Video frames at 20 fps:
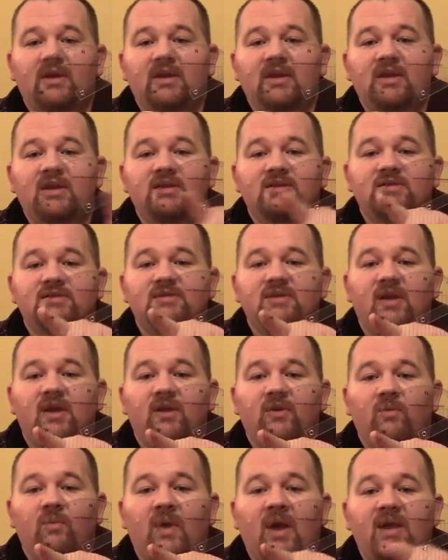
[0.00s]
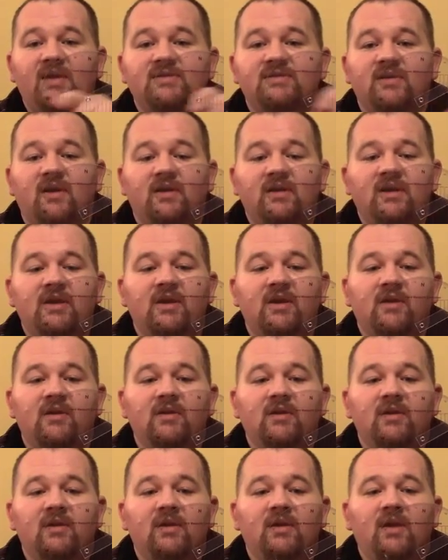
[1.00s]
east, and west on
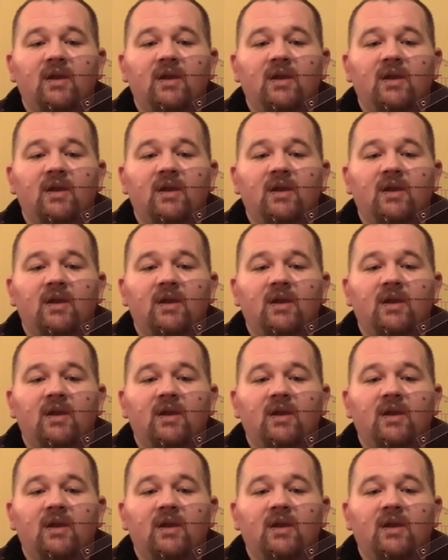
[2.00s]
here,